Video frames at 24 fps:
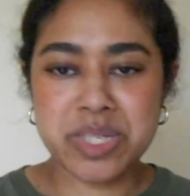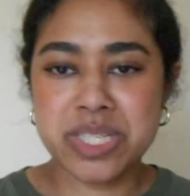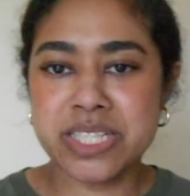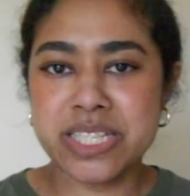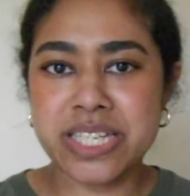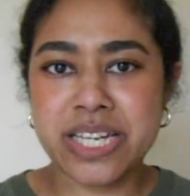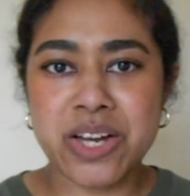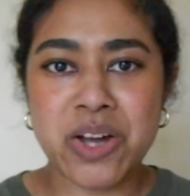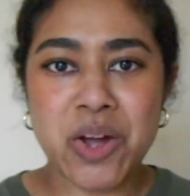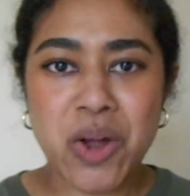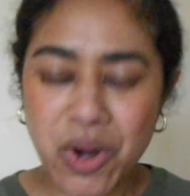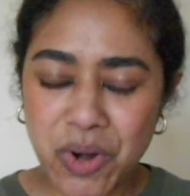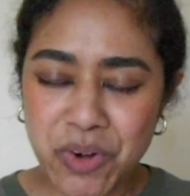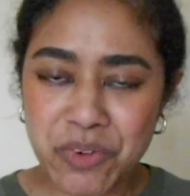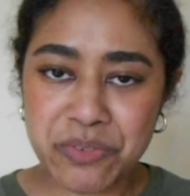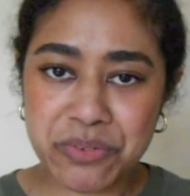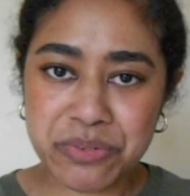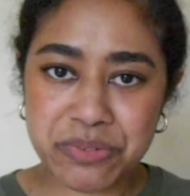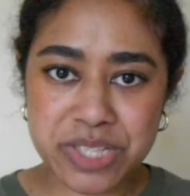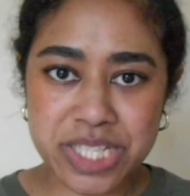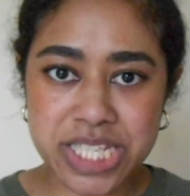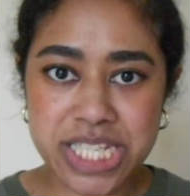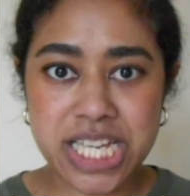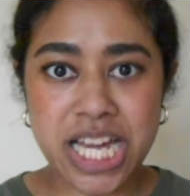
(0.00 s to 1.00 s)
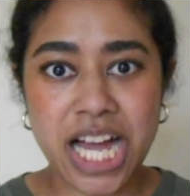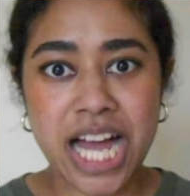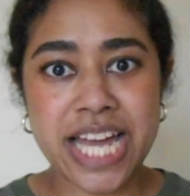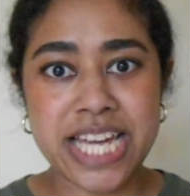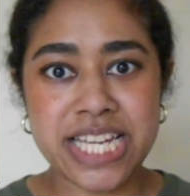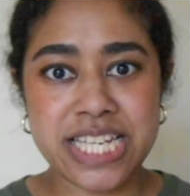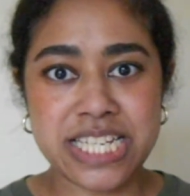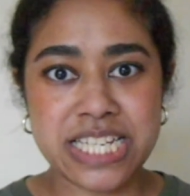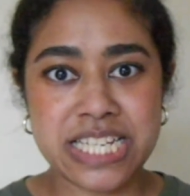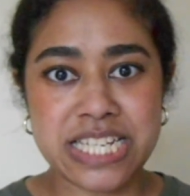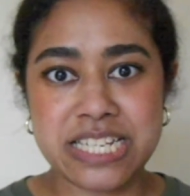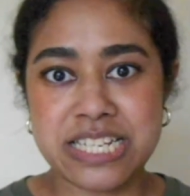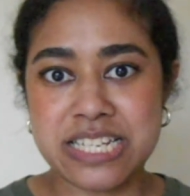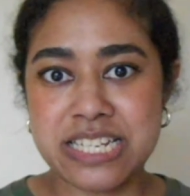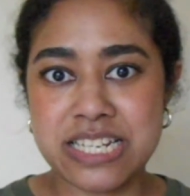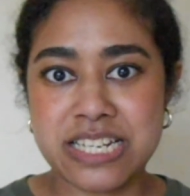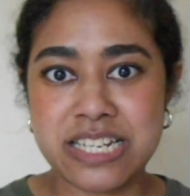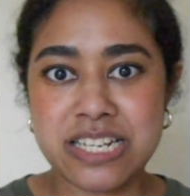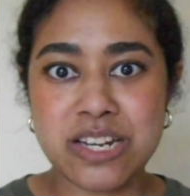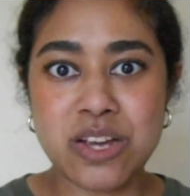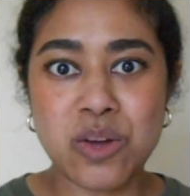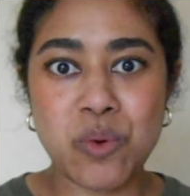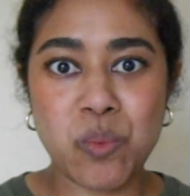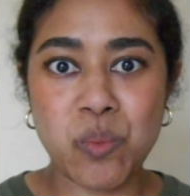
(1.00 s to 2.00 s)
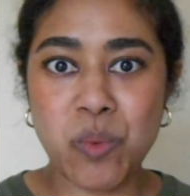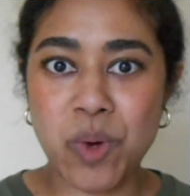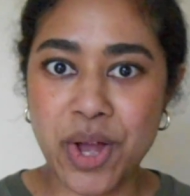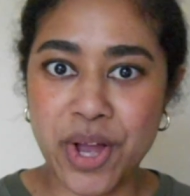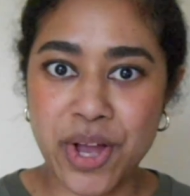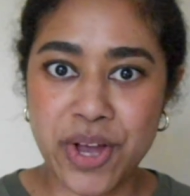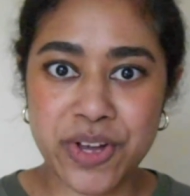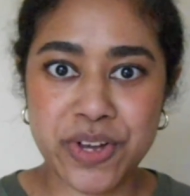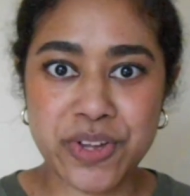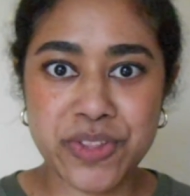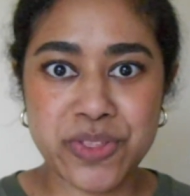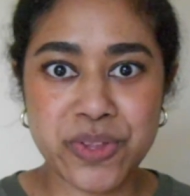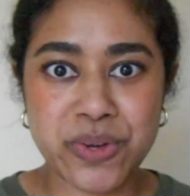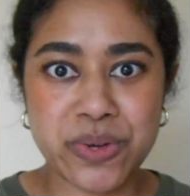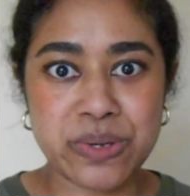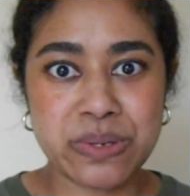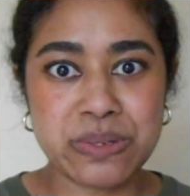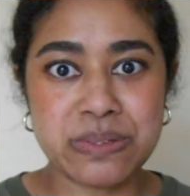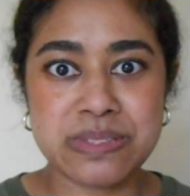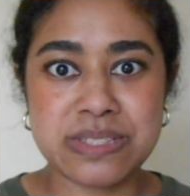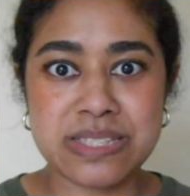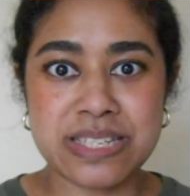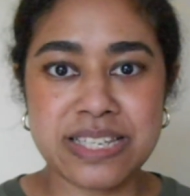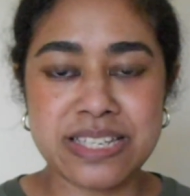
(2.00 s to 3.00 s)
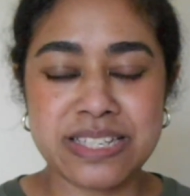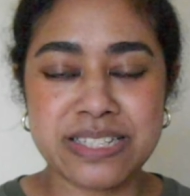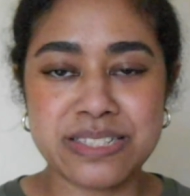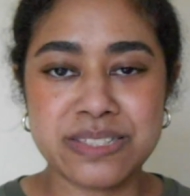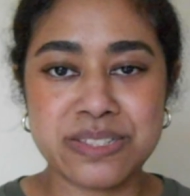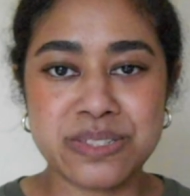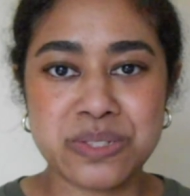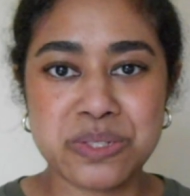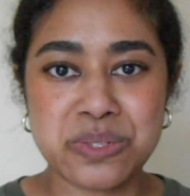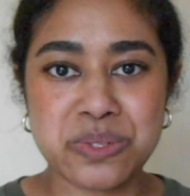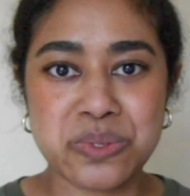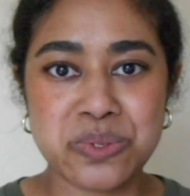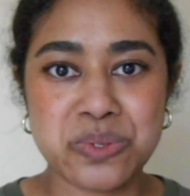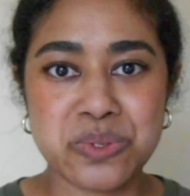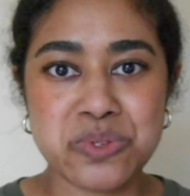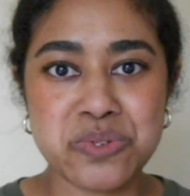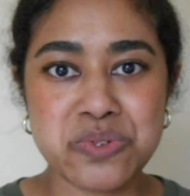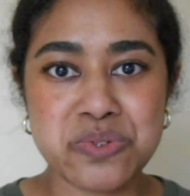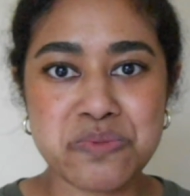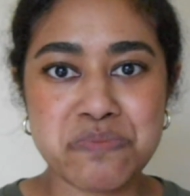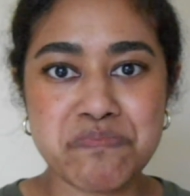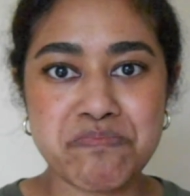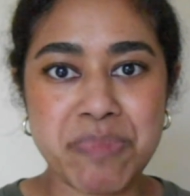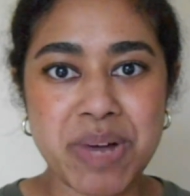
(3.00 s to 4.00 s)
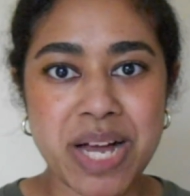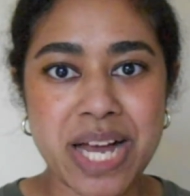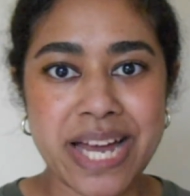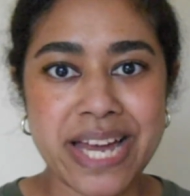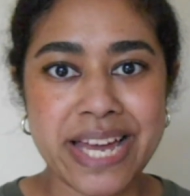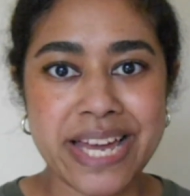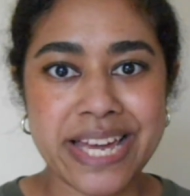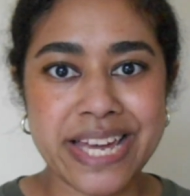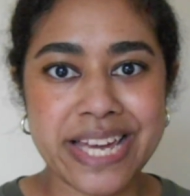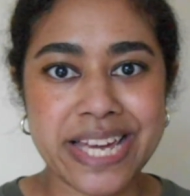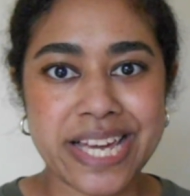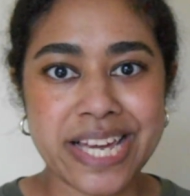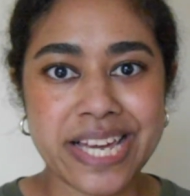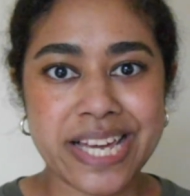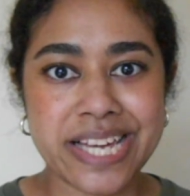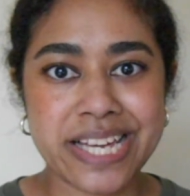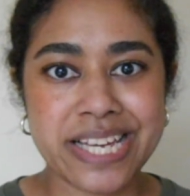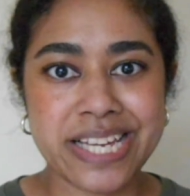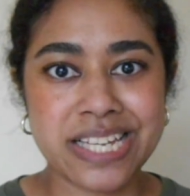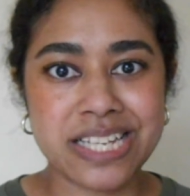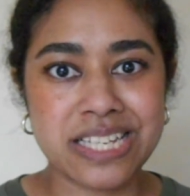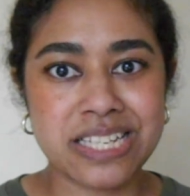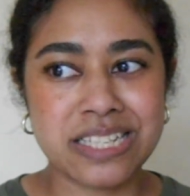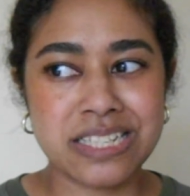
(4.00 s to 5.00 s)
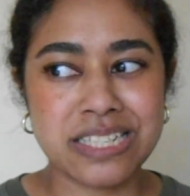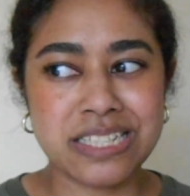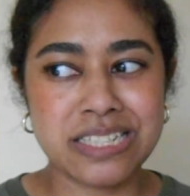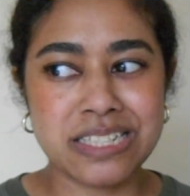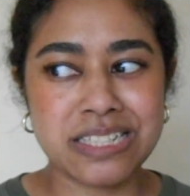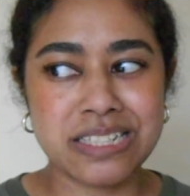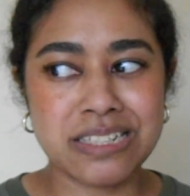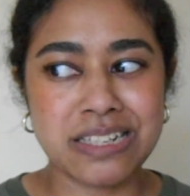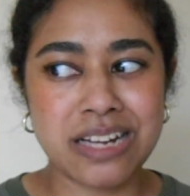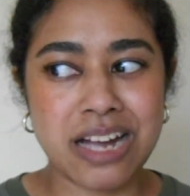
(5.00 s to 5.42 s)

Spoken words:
yeah, hopefully I can work those into my,